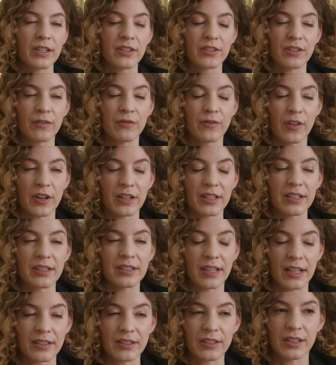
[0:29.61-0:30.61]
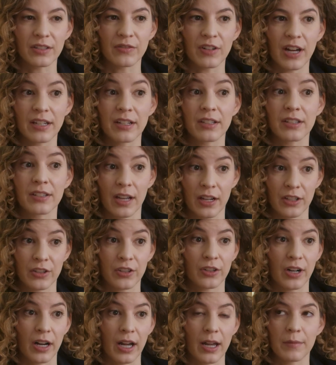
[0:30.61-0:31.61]
is the very sensitive kind of sex
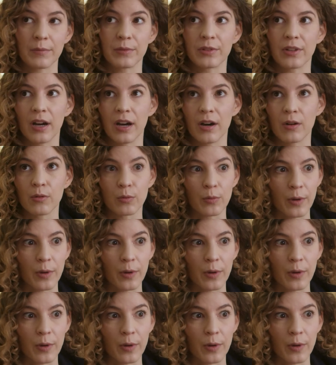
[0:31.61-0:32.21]
crimes uh,